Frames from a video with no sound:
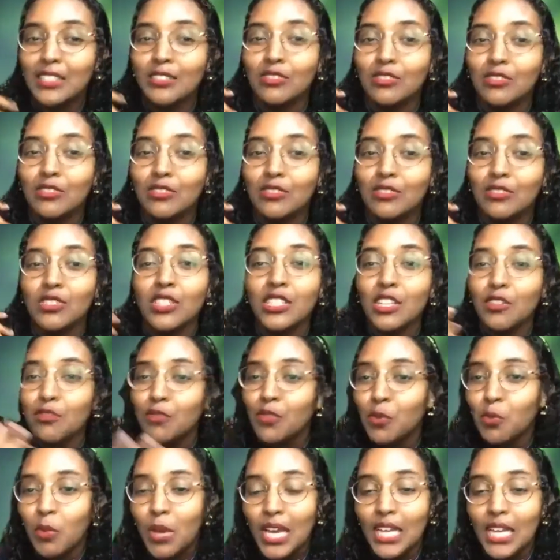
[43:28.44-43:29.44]
in different
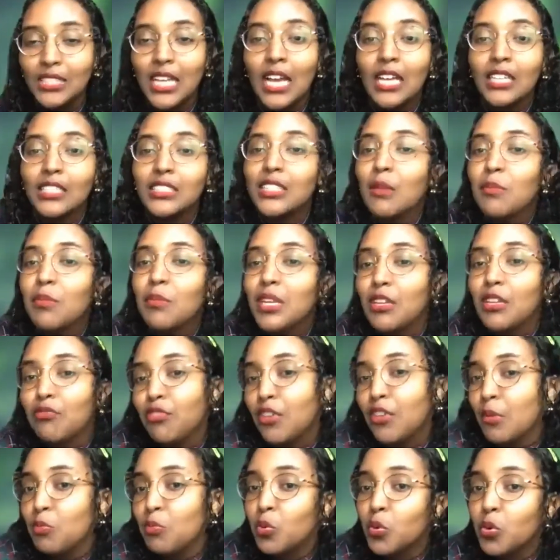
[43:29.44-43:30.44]
ways. Somebody from
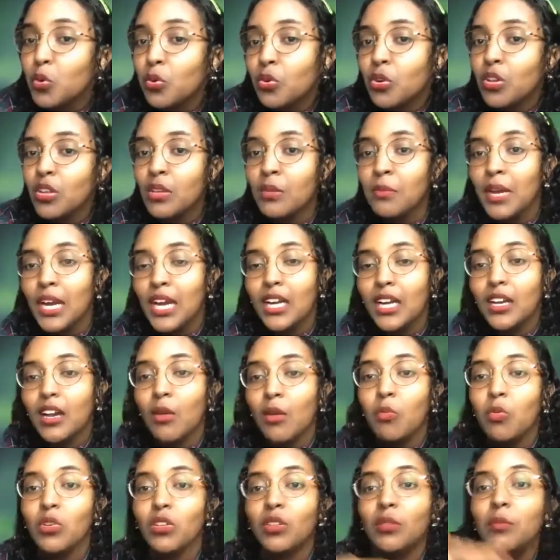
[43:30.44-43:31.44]
rural America
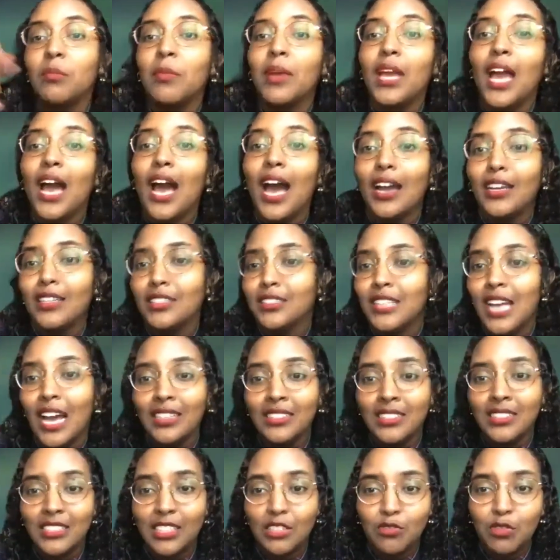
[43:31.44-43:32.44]
has a
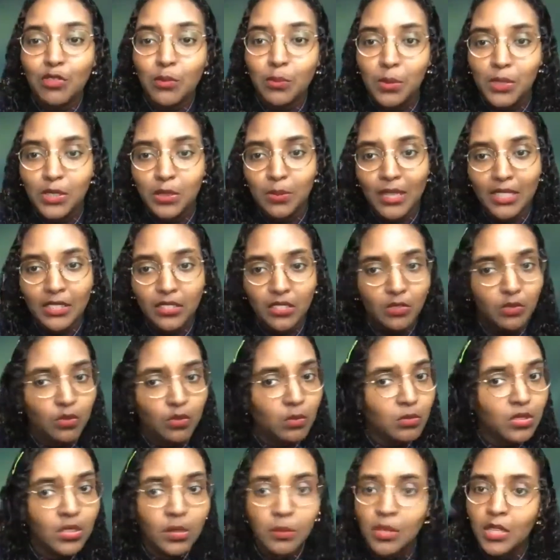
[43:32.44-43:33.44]
different perspective from
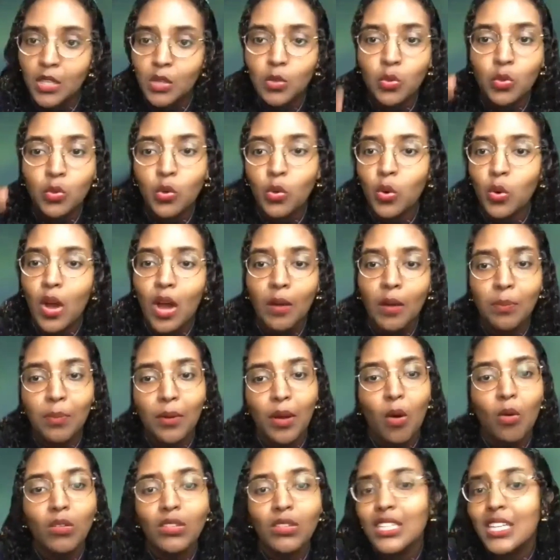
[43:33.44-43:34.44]
somebody who grew up
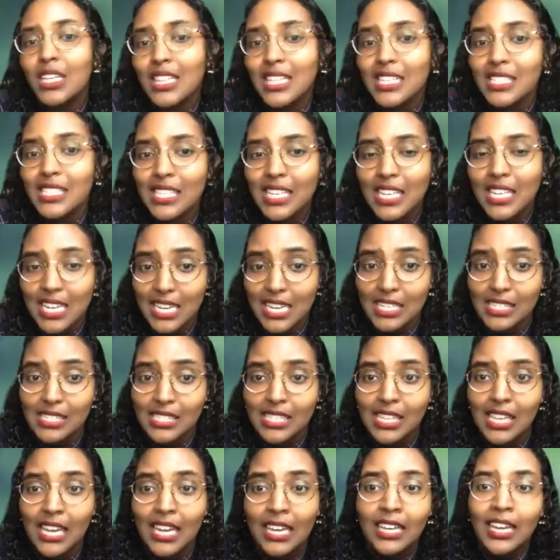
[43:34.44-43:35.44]
only in the cities.
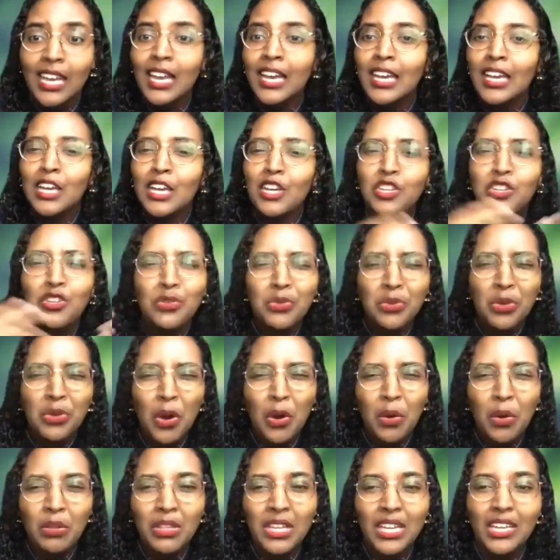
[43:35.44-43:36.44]
Like, you know,
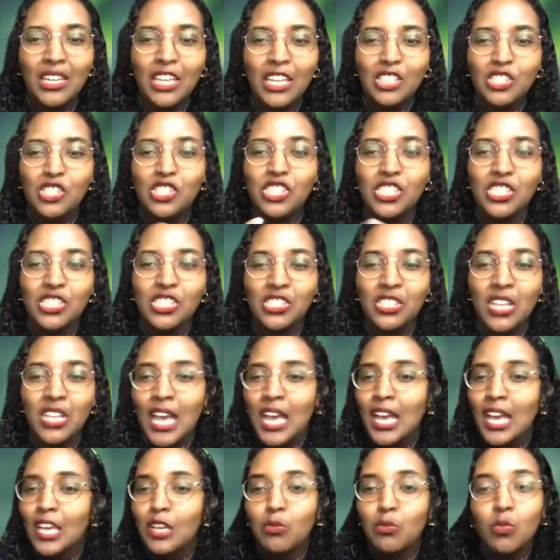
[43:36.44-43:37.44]
like it's just,
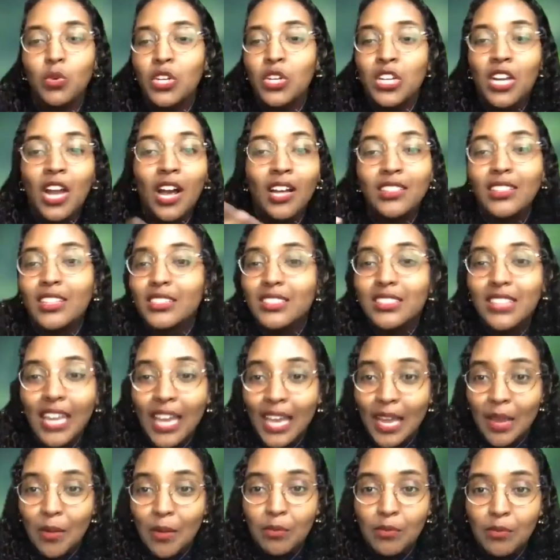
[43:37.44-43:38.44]
we're not the
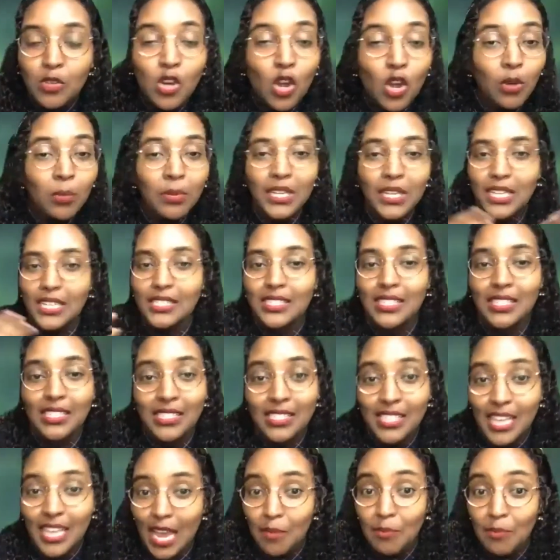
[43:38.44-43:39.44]
same. Nobody is the
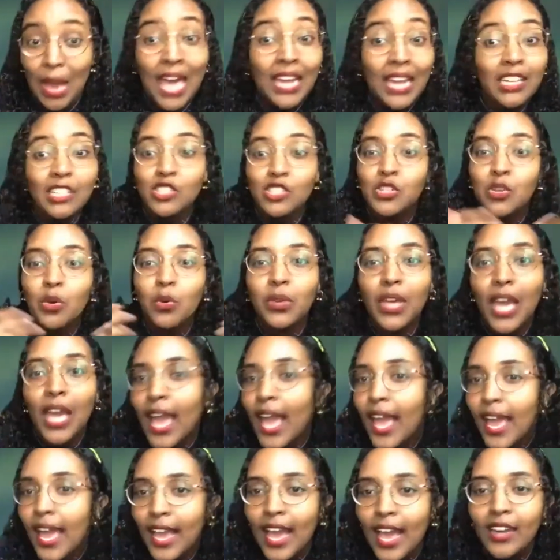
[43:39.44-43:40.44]
same. And it's
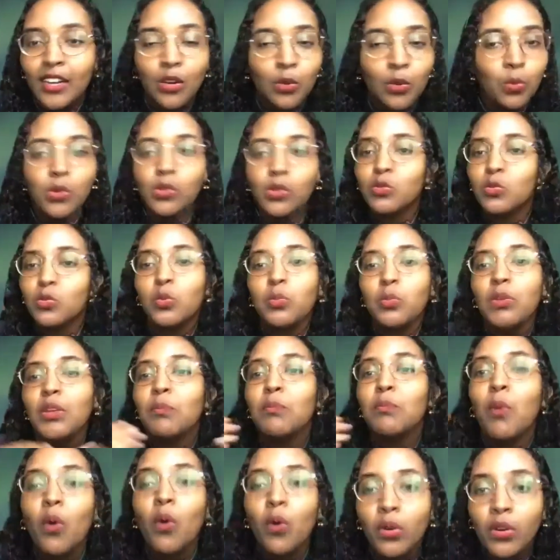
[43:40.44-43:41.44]
okay. And our world would be
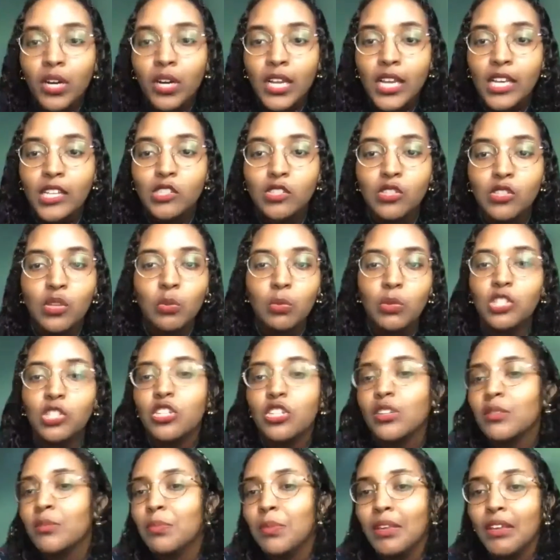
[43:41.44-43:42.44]
boring. So we
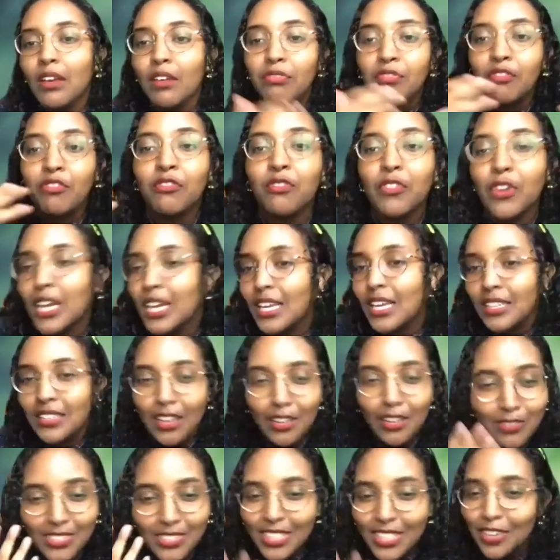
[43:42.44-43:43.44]
shouldn't be afraid of
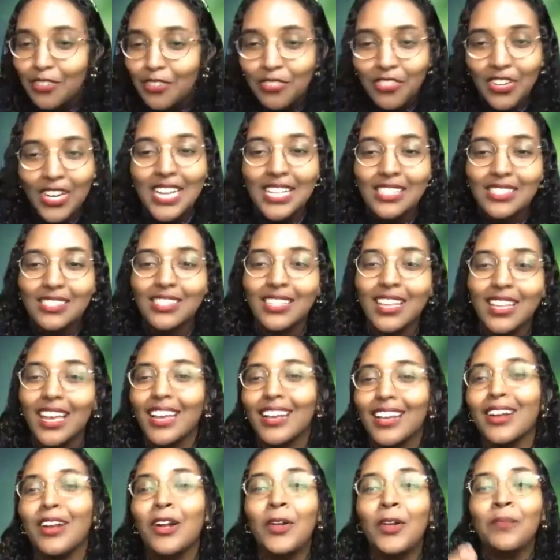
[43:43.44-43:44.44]
difference. Like,
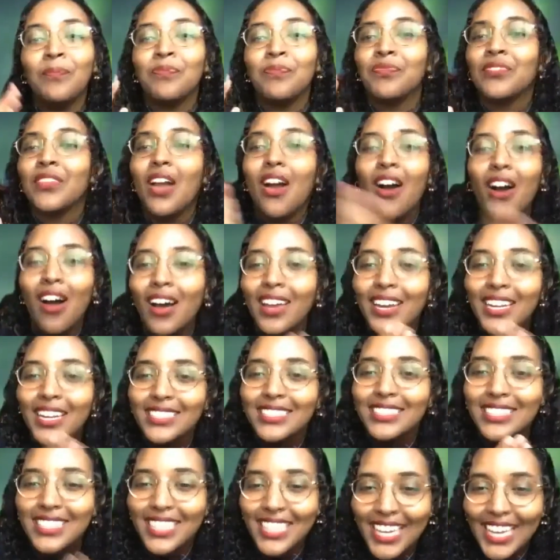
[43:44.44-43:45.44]

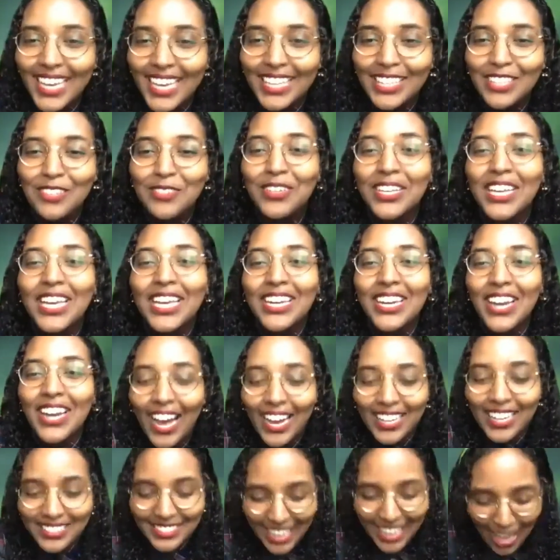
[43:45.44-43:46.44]
honestly, you
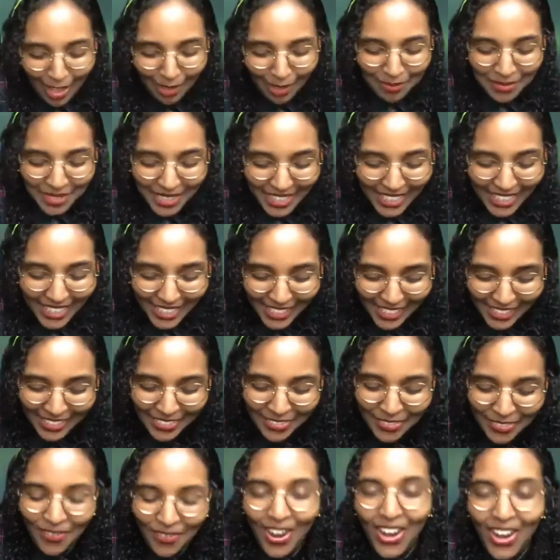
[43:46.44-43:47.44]
cannot tell me you
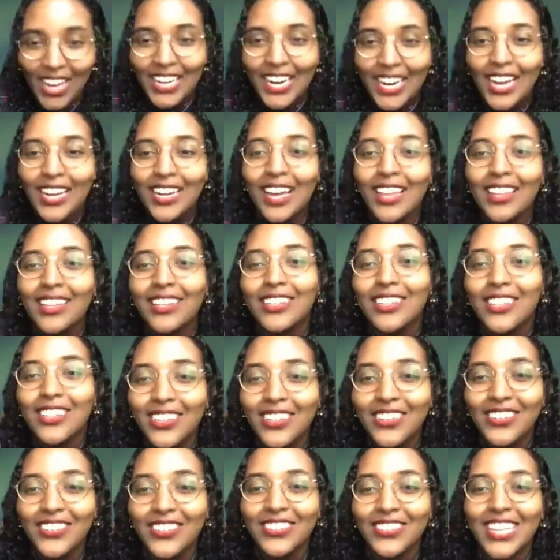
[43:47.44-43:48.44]
want another
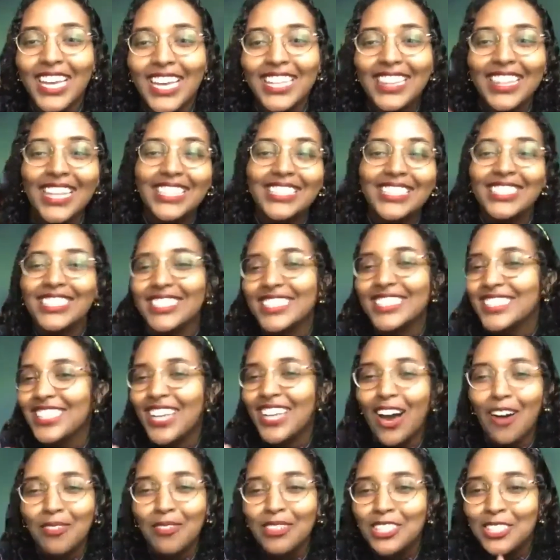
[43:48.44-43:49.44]
you. Like, that's just not
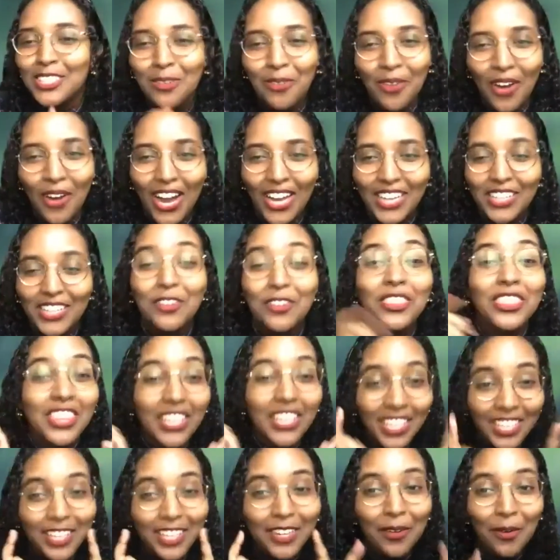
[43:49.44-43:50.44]
what you want. You
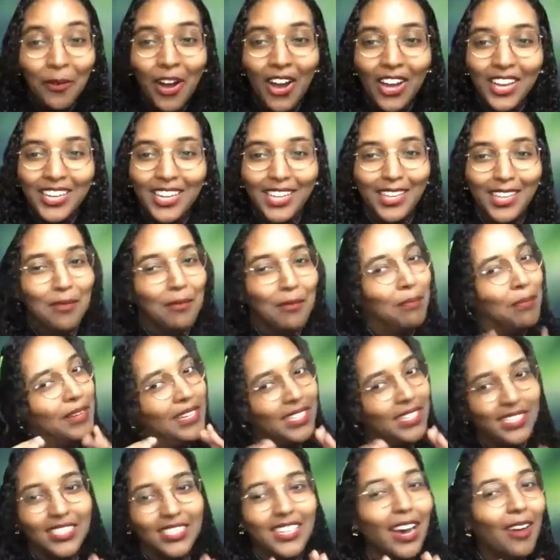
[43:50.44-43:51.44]
think you want it, but it's
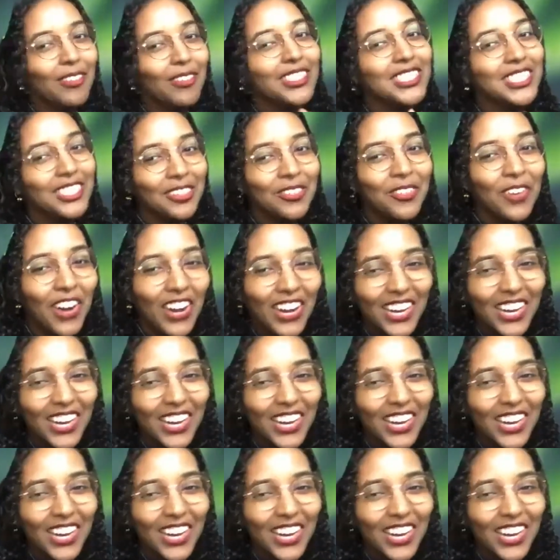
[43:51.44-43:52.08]
not what you want.